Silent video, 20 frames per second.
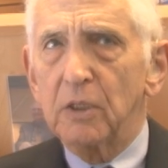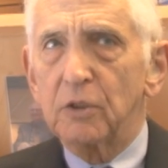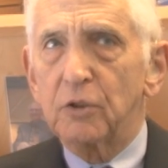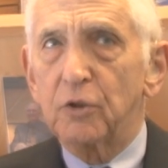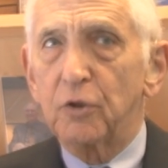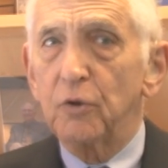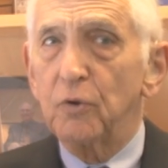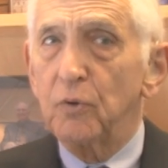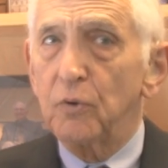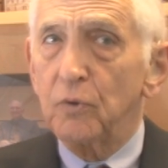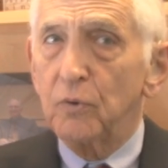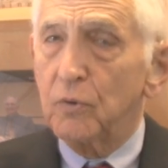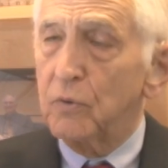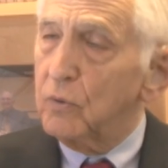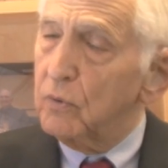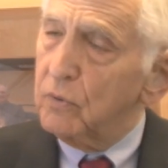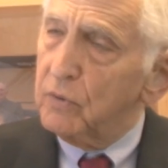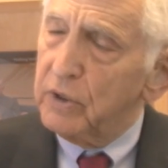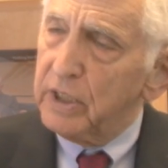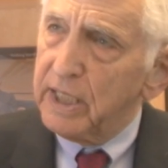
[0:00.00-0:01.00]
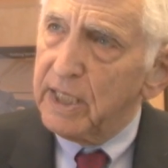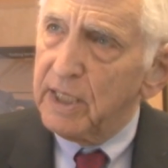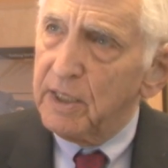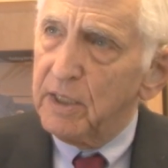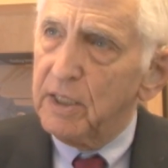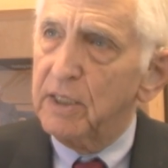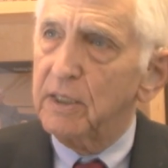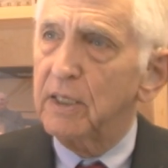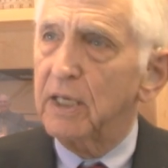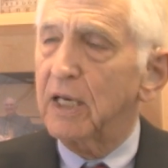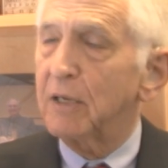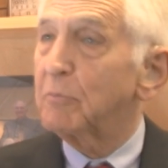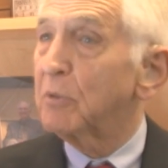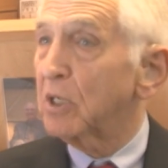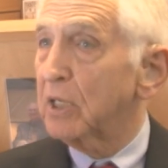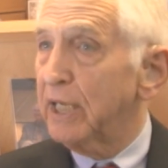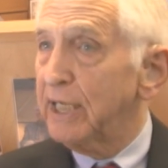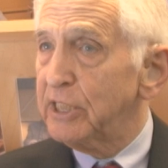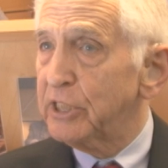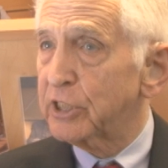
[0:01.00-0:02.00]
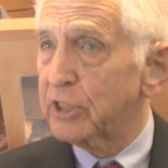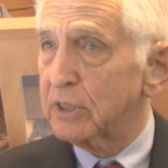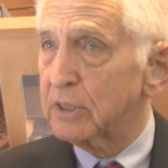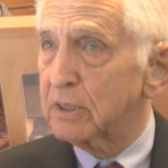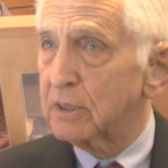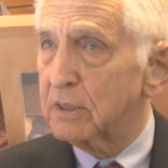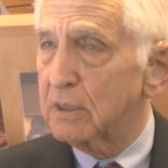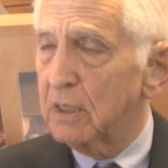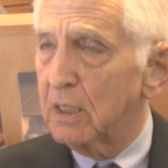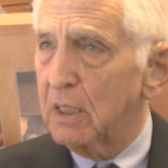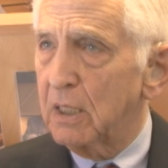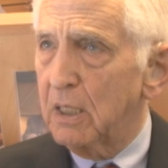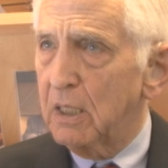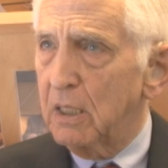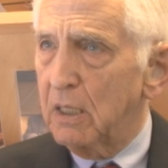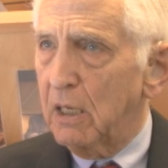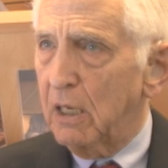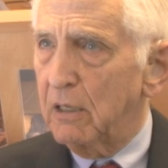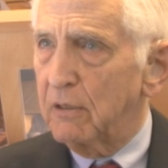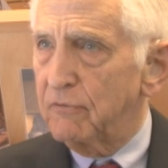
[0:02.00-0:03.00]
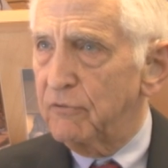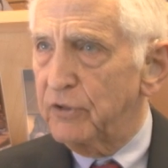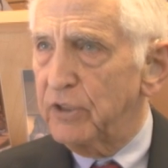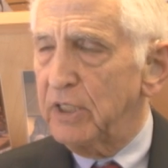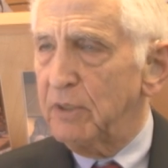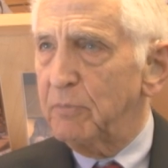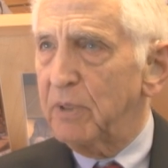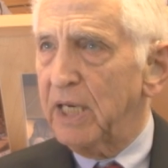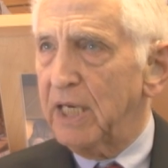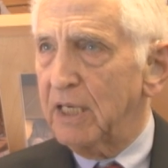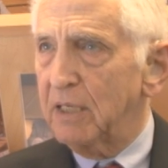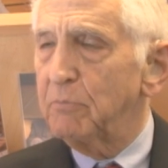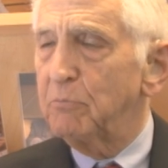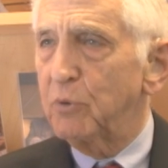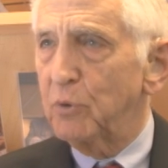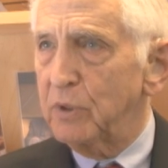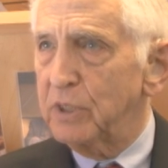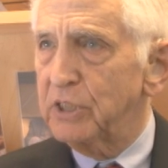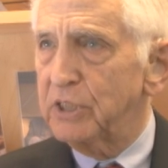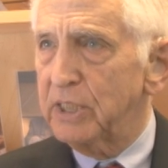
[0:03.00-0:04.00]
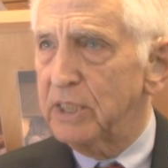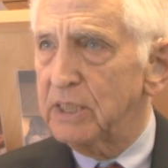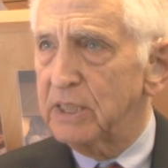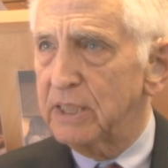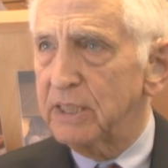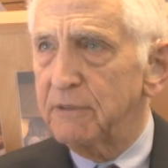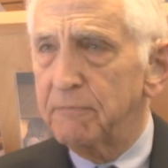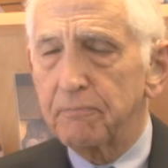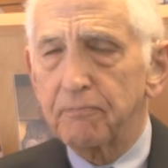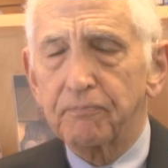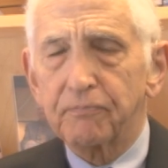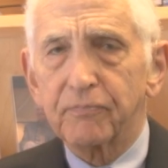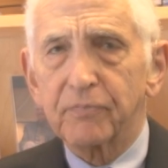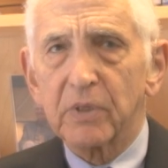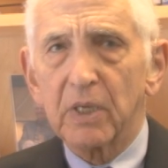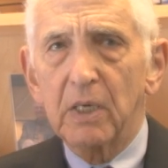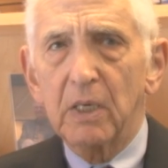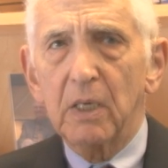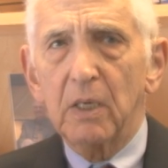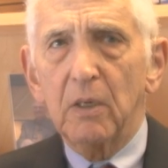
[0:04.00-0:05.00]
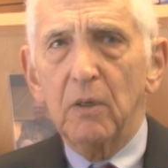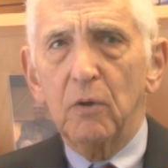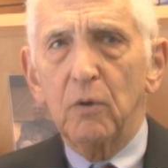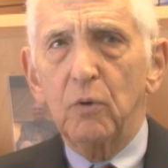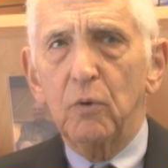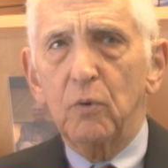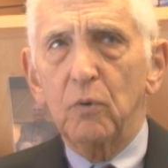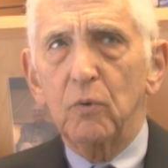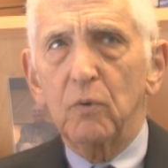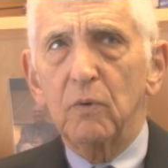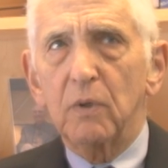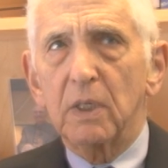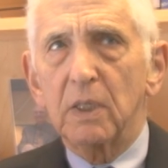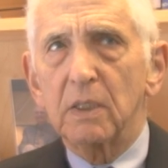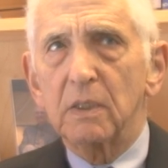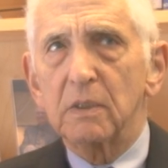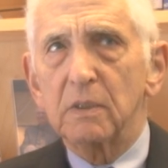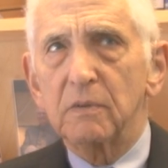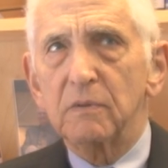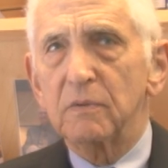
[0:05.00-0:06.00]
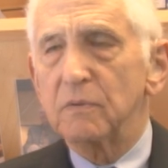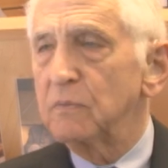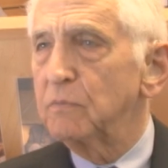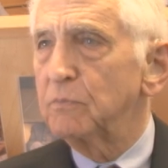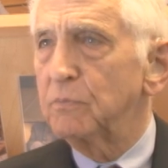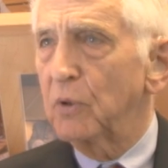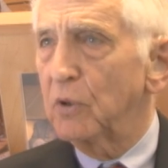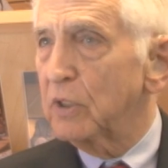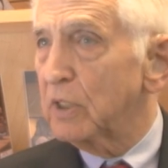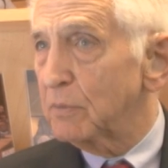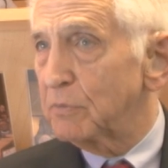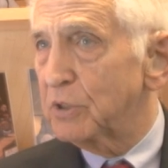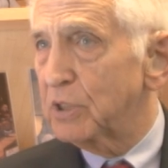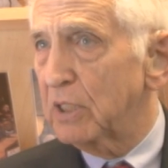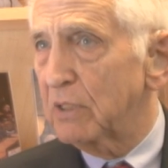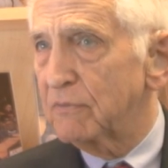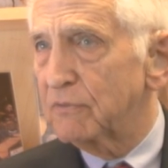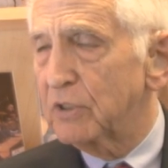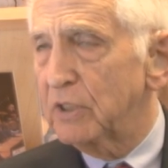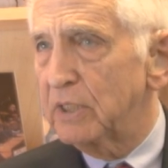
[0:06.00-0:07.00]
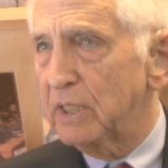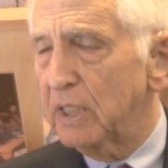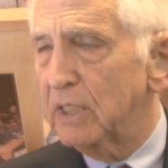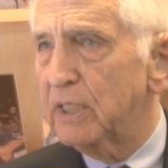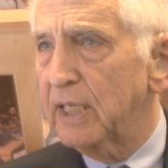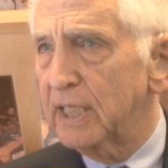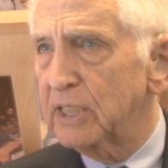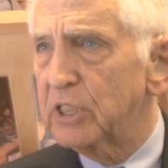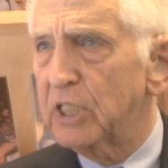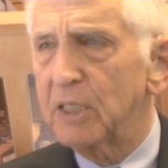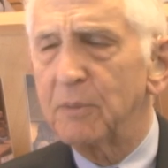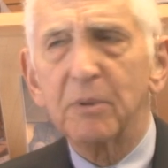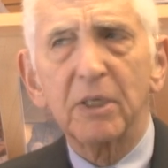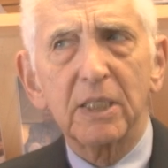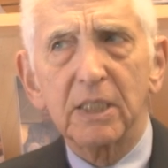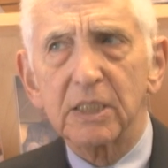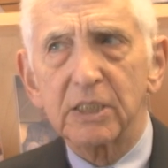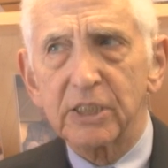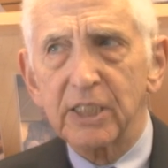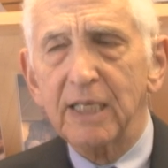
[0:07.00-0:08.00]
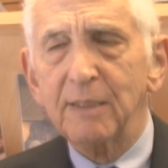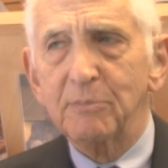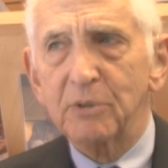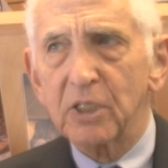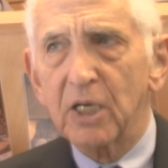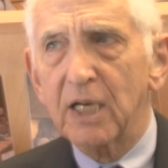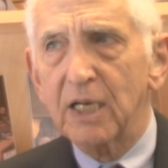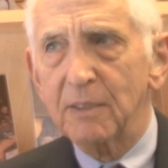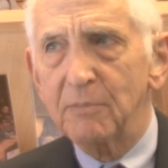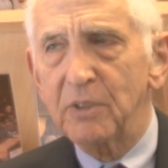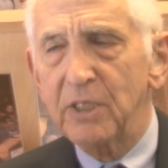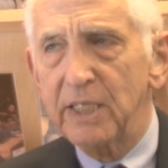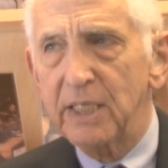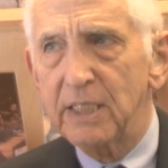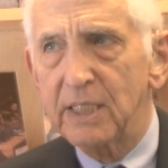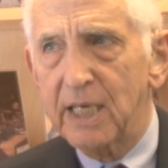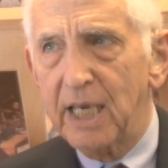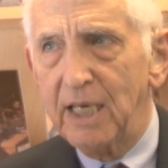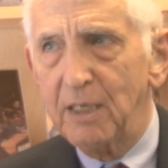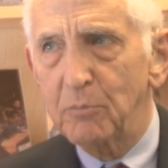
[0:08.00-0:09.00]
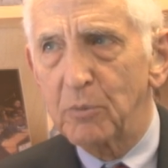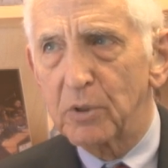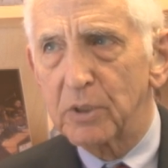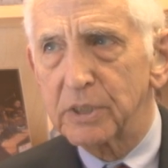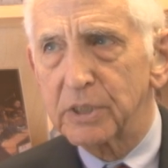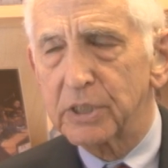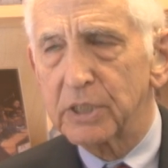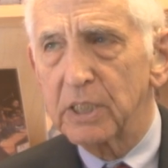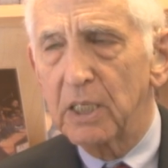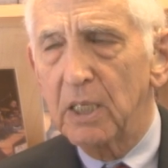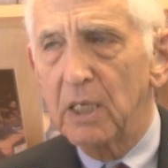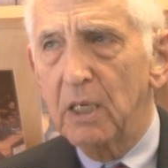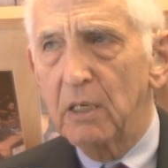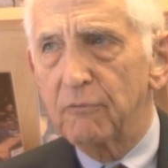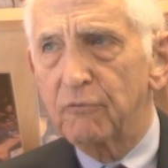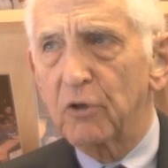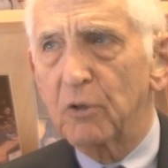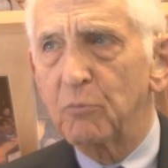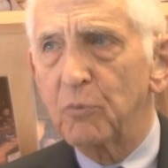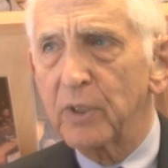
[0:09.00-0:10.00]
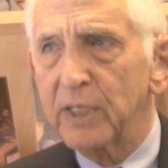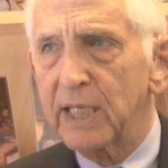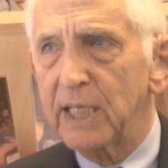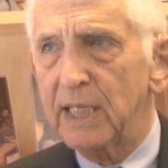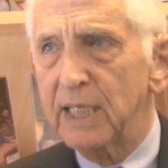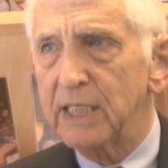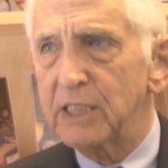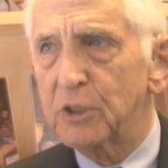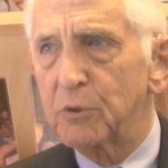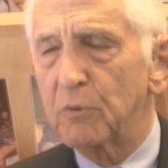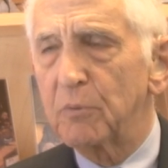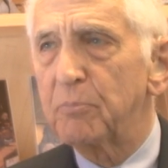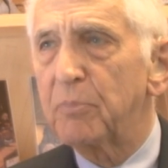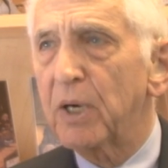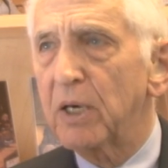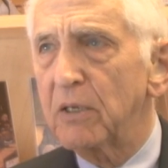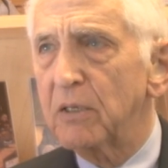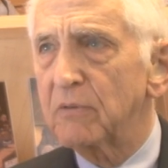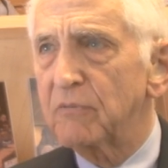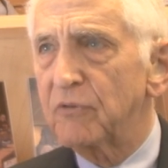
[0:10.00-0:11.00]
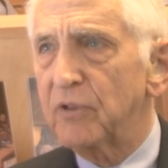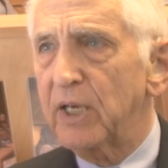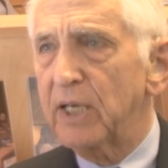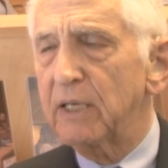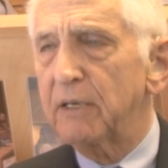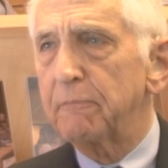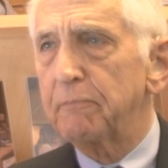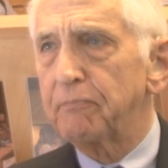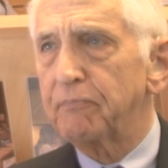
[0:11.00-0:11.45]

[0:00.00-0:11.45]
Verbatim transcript: to the immolation of the man, Bouazizi, who uh, burned himself to death, actually. But at the same time, the cables from WikiLeaks were part of that